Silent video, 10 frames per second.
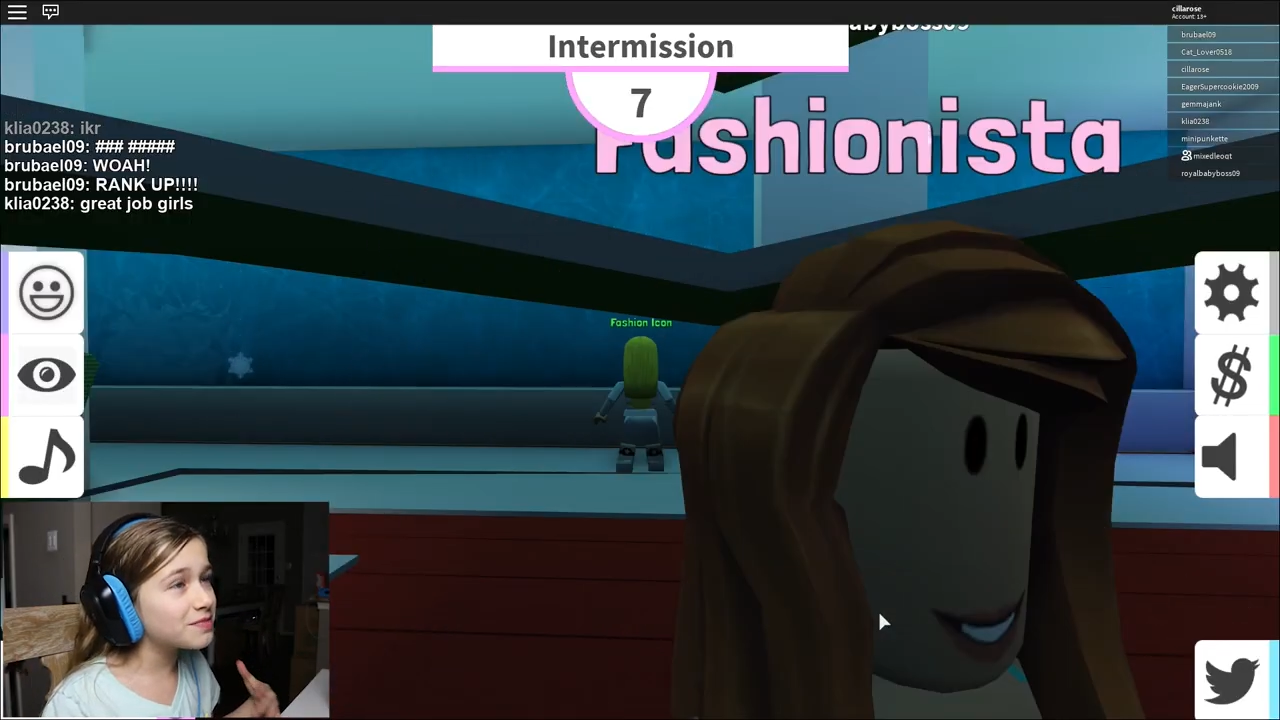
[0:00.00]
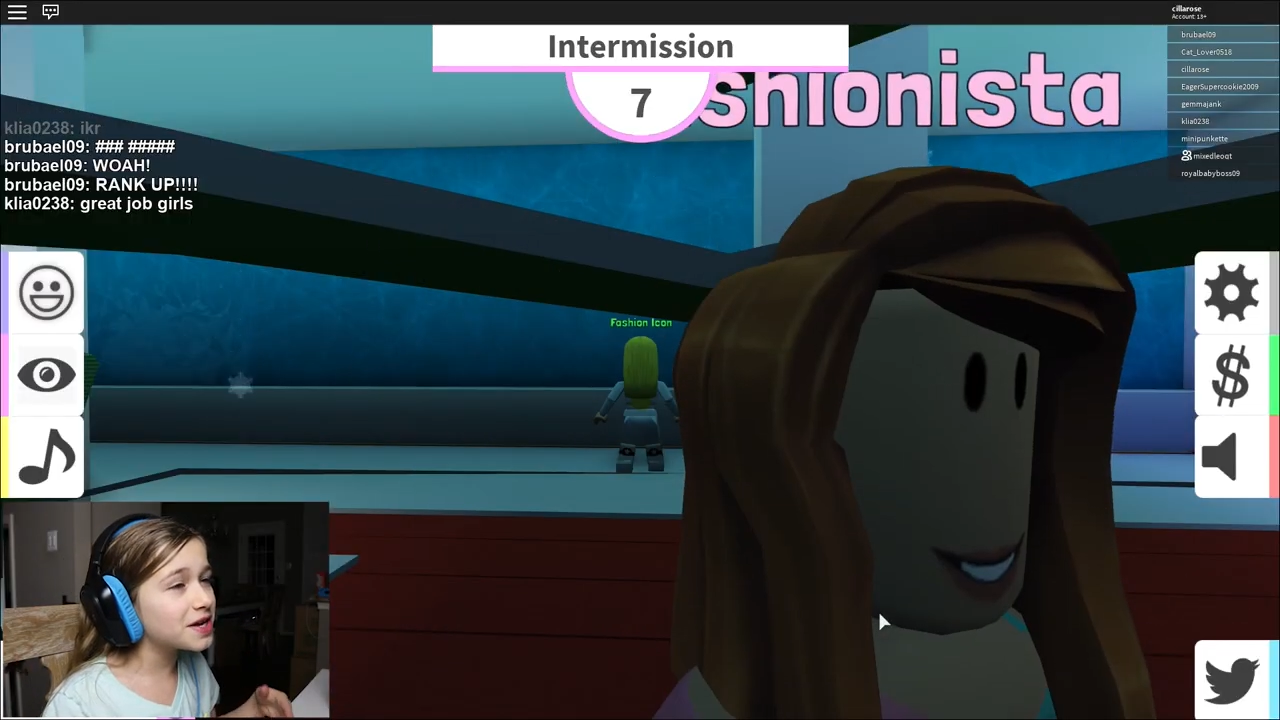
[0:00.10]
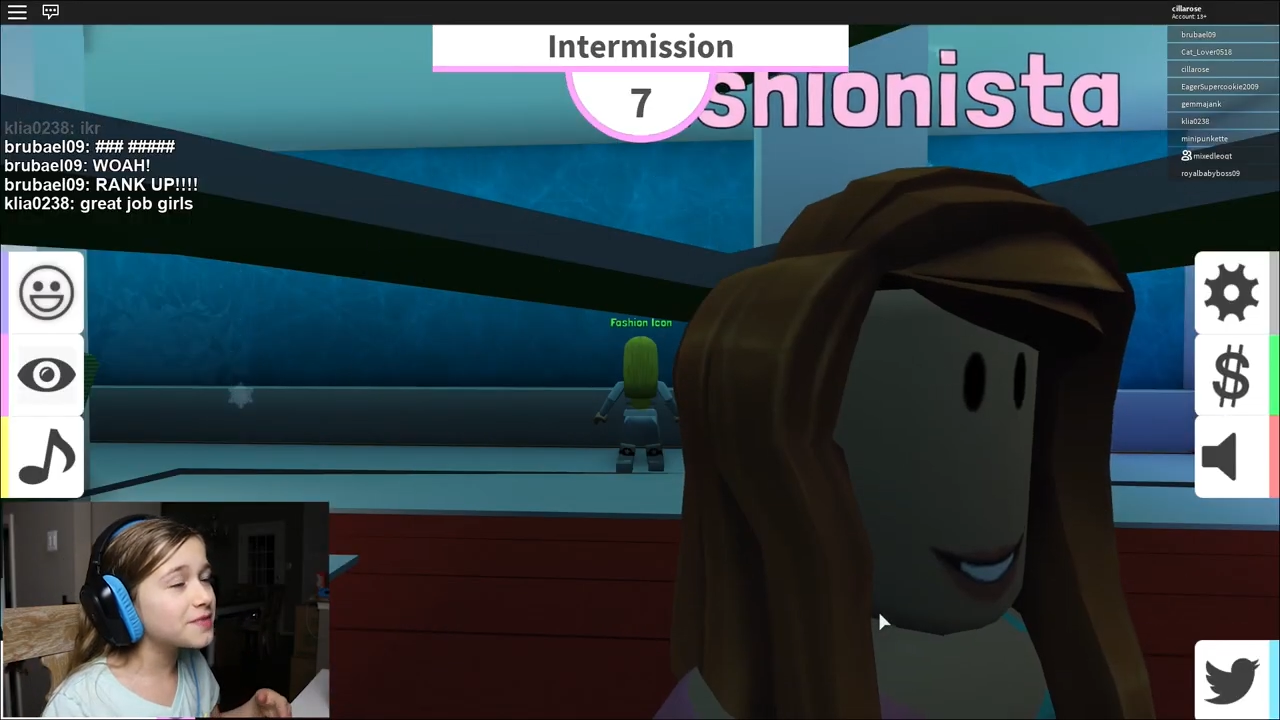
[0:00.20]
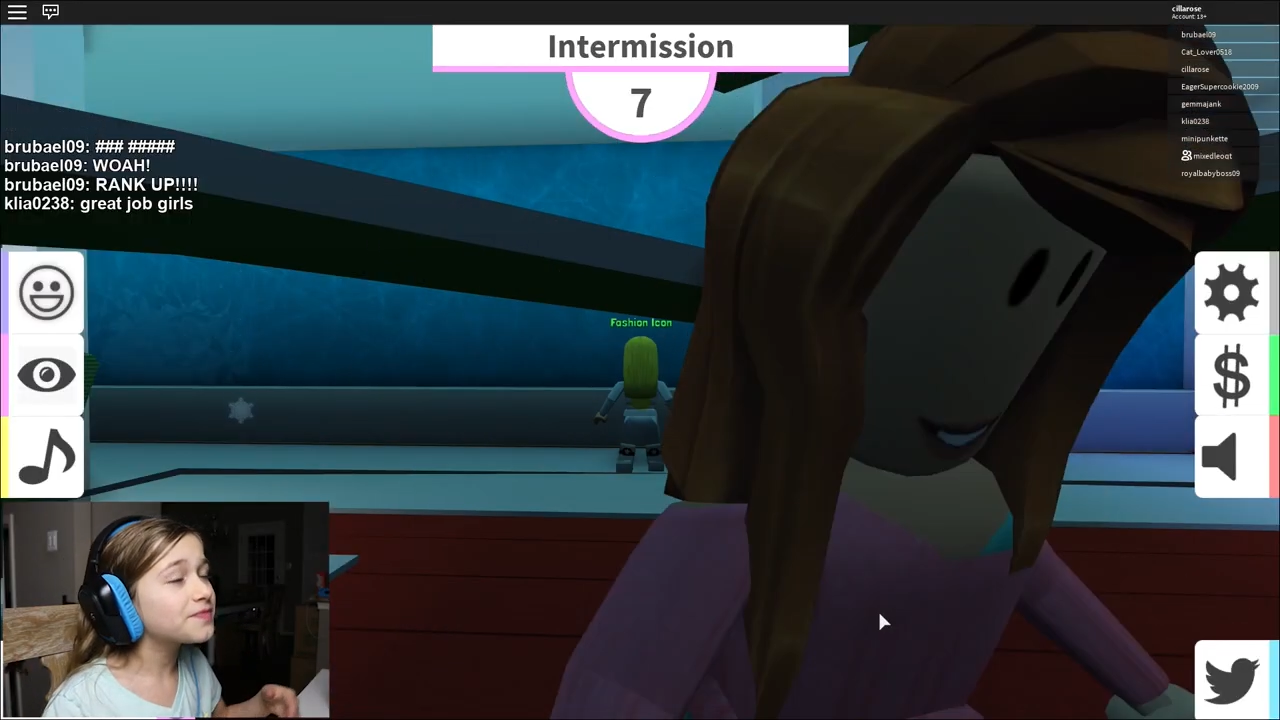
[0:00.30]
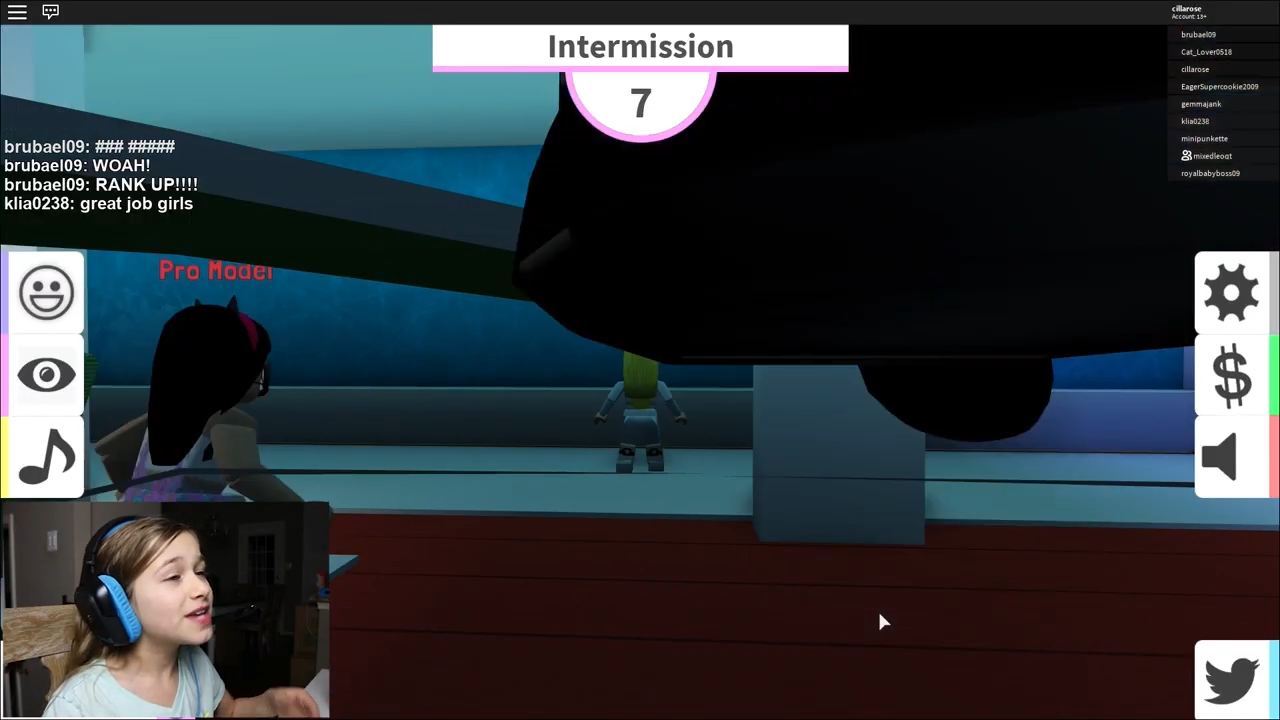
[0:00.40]

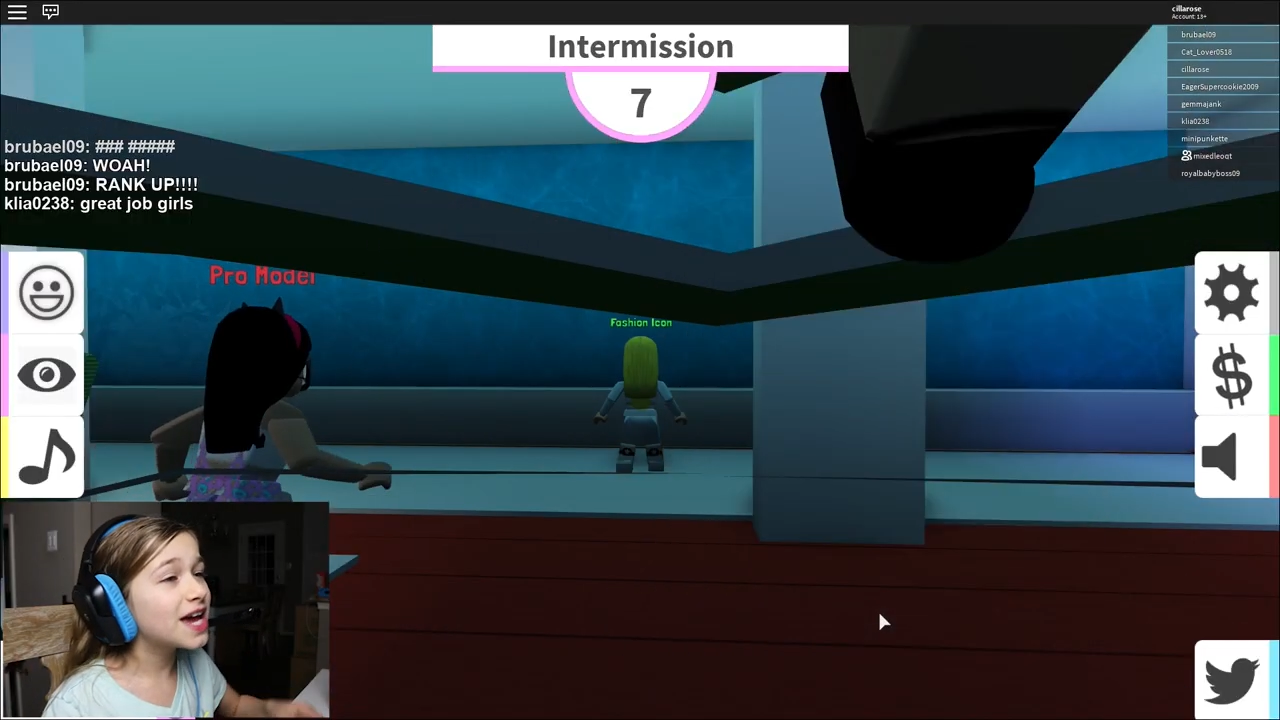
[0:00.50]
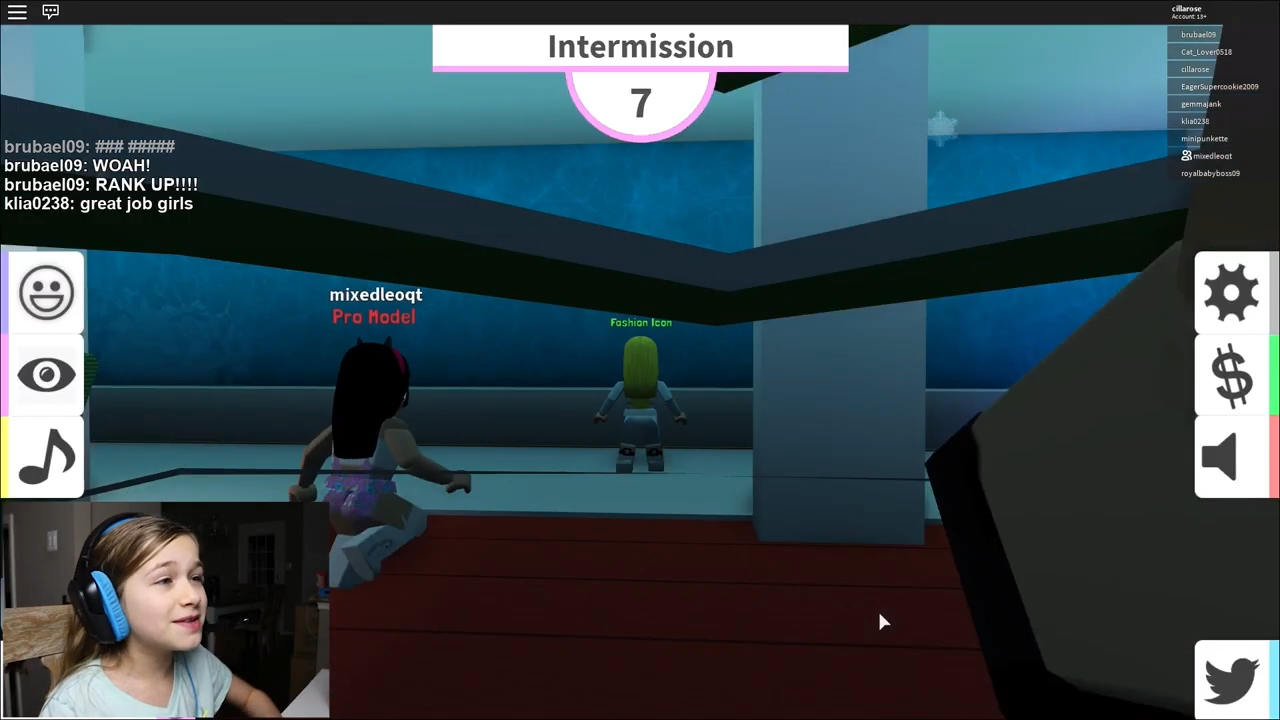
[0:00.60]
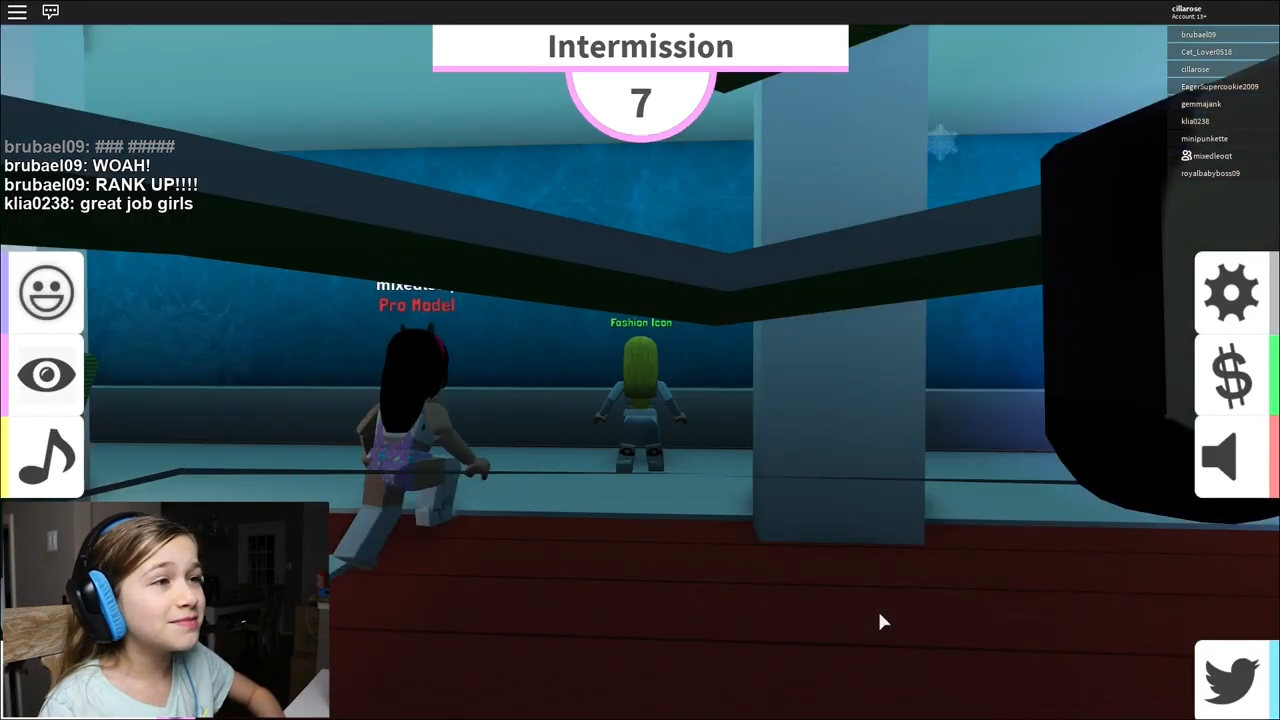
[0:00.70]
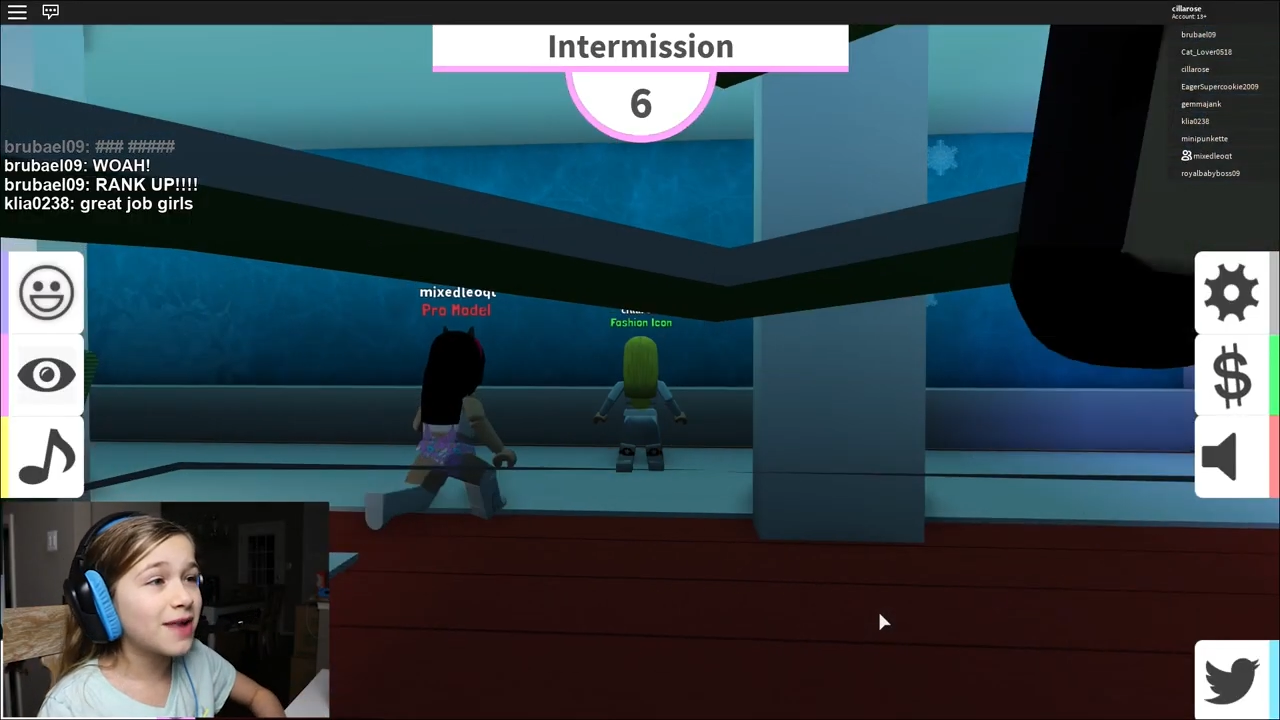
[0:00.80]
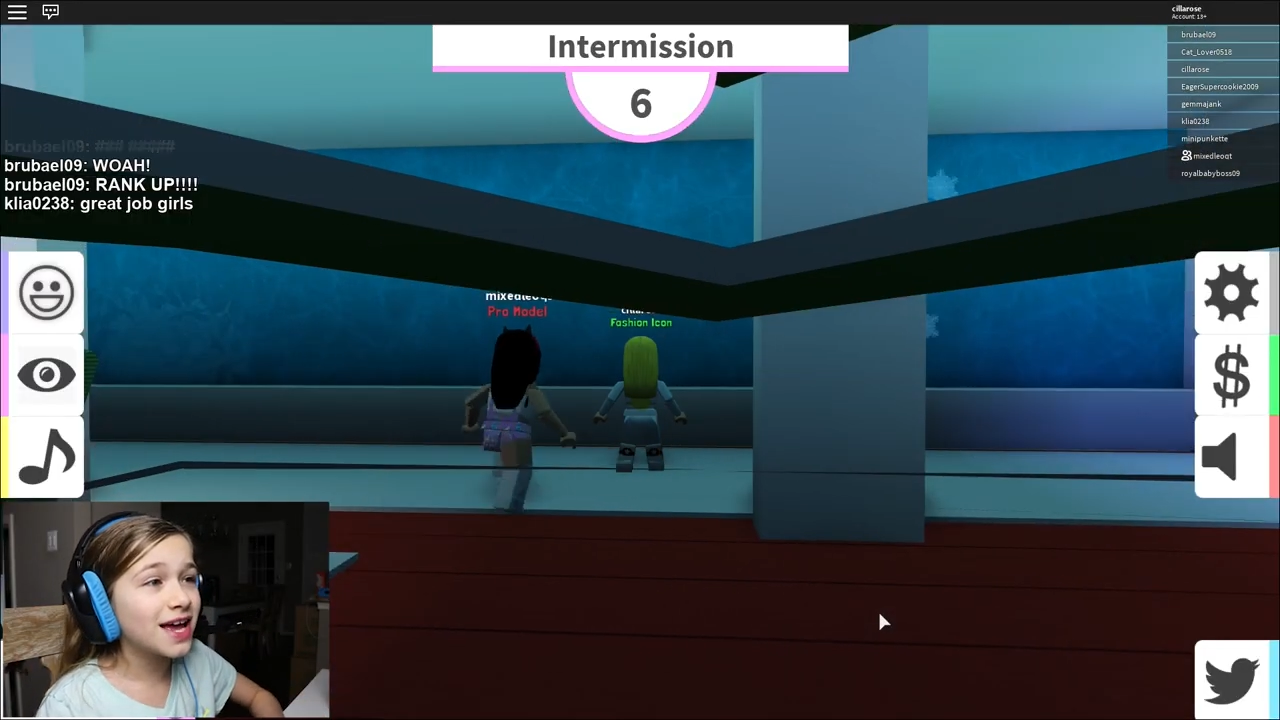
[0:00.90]
me
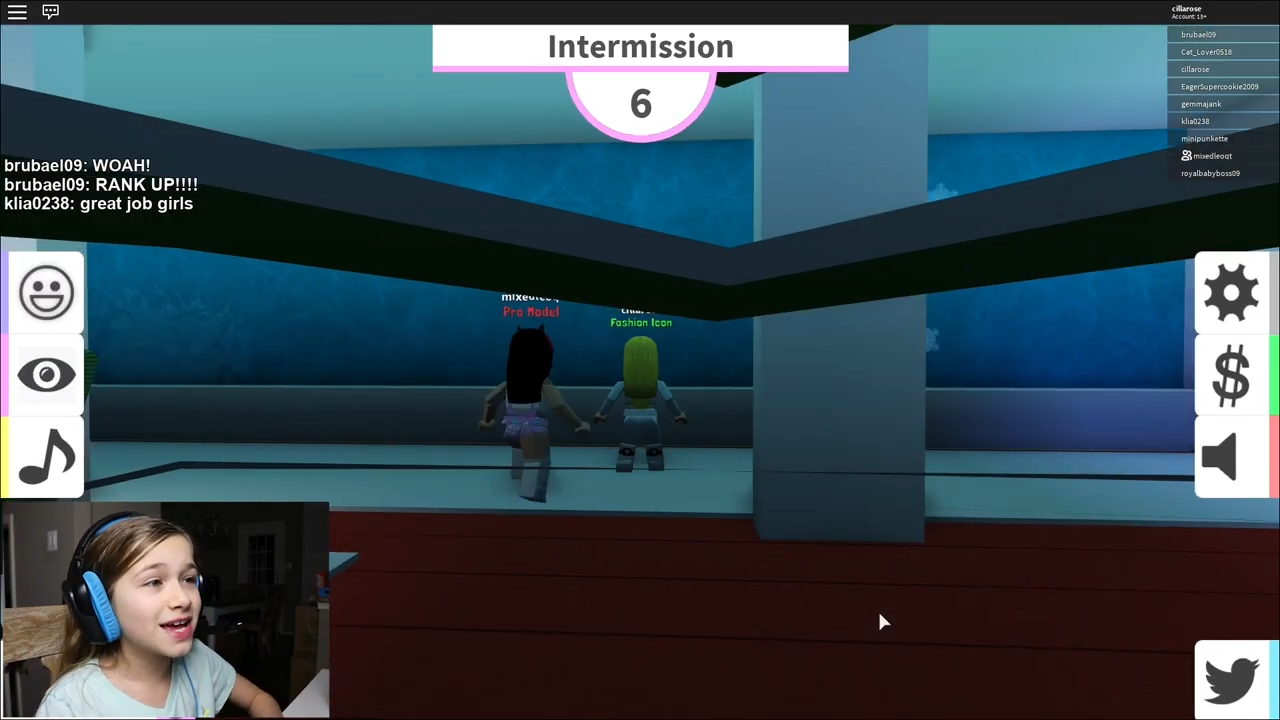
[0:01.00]
in,